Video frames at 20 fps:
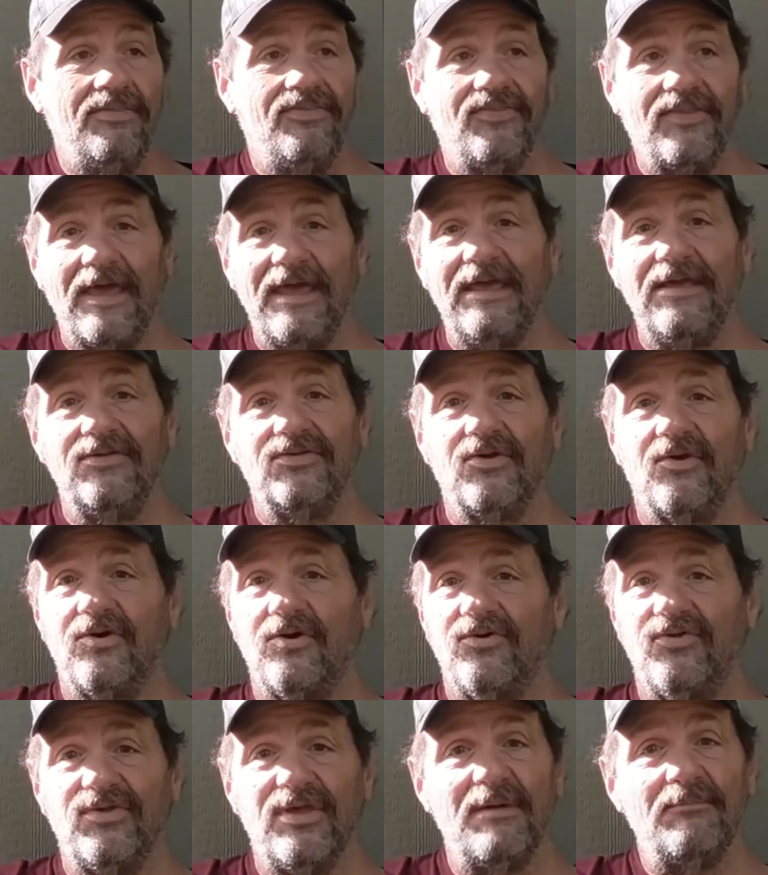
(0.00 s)
Things that are
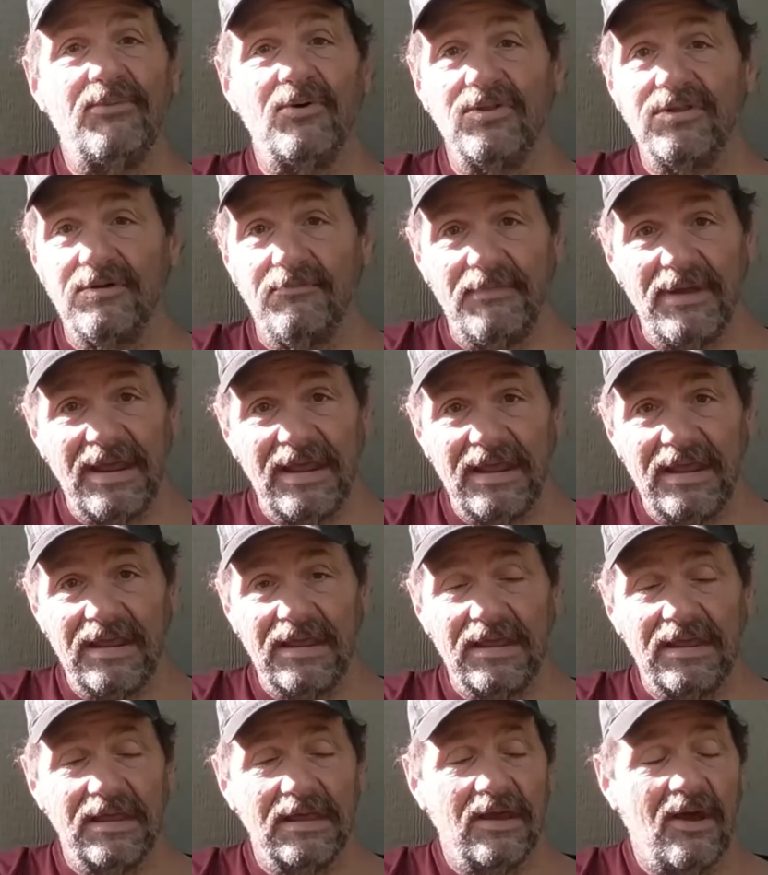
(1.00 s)
simple to me
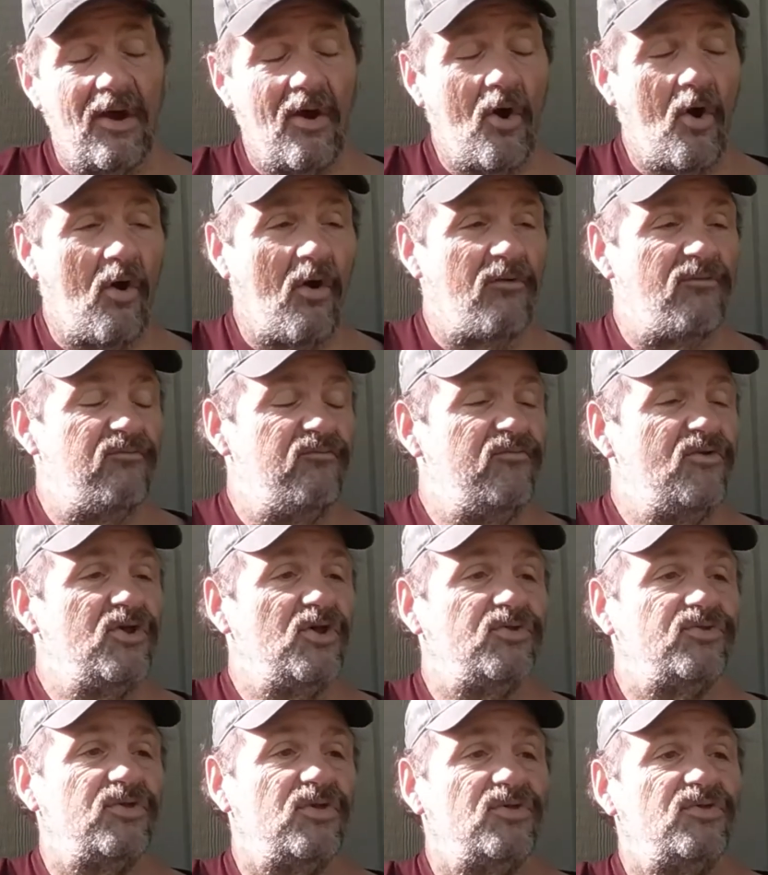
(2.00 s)
are
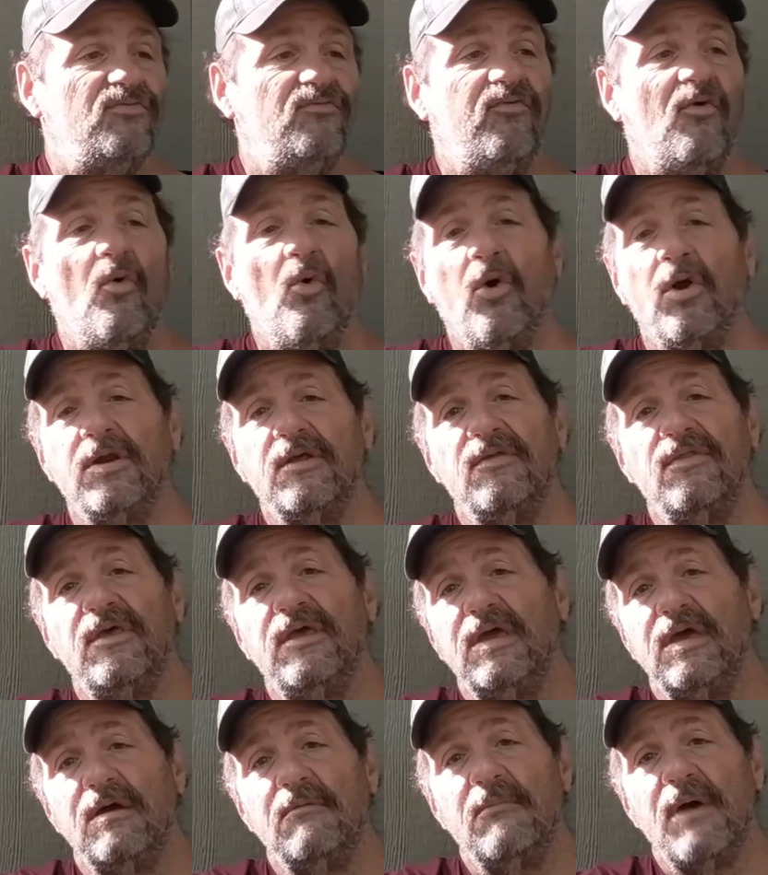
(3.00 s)
just as foreign to
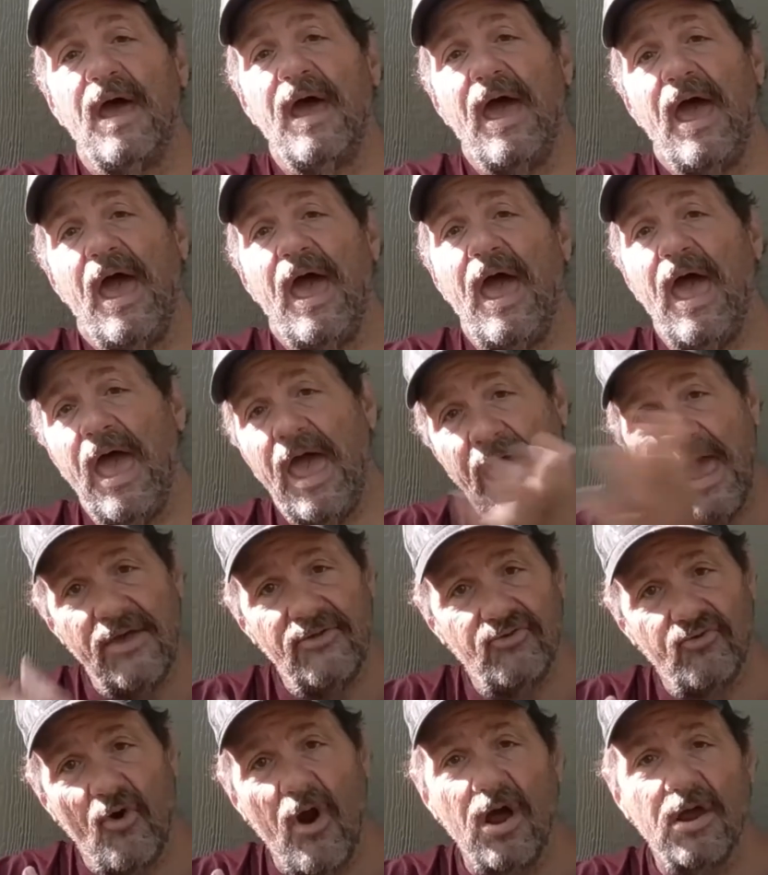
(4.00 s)
them
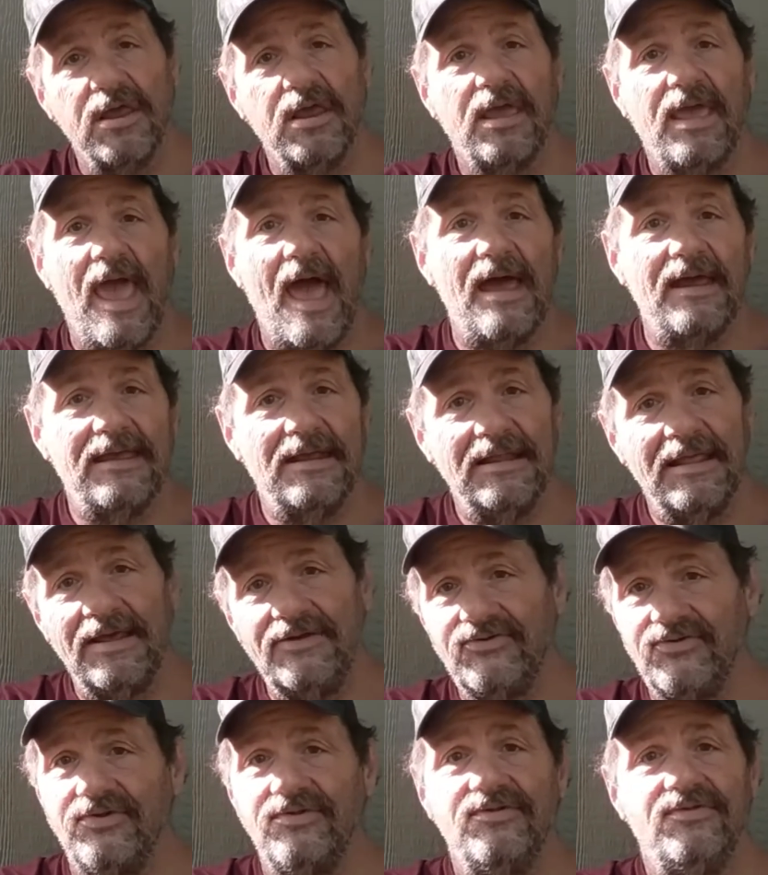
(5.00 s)
as rocket
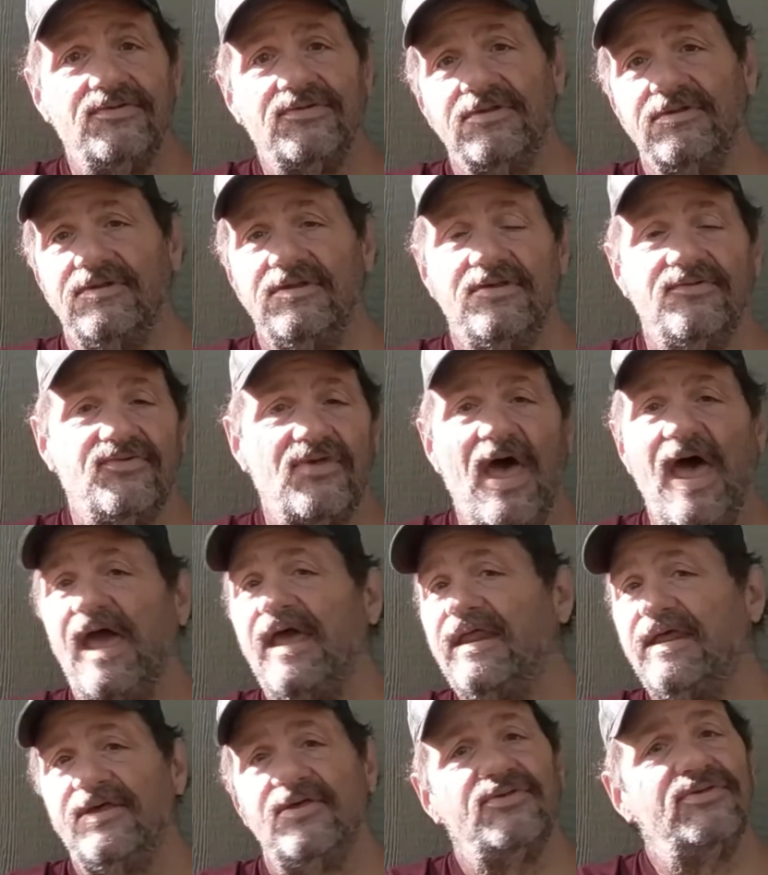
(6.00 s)
calculations and
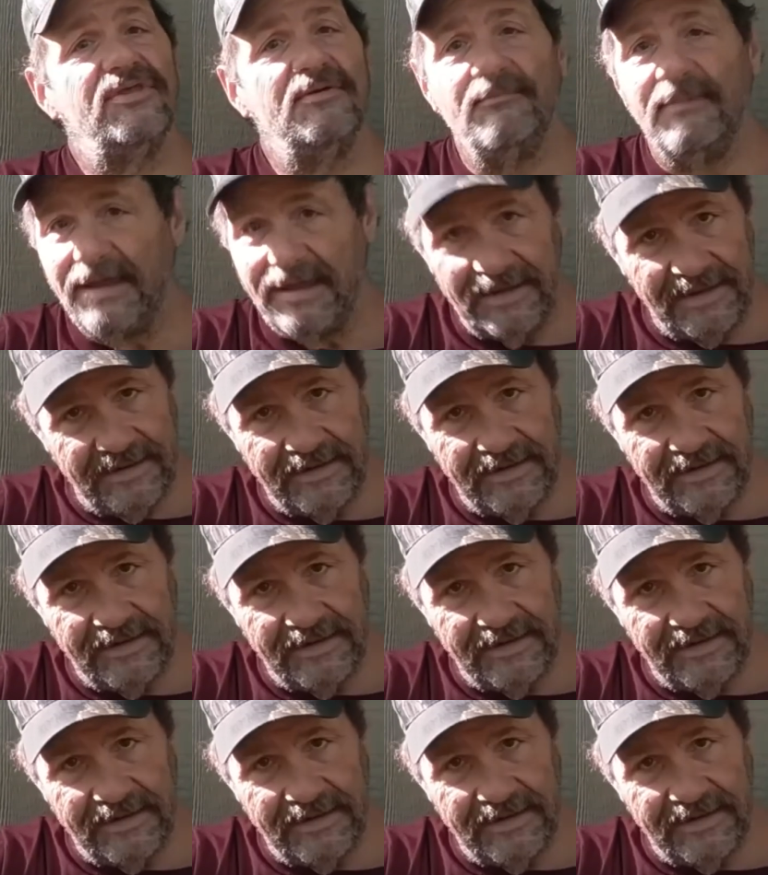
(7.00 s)
design is to me.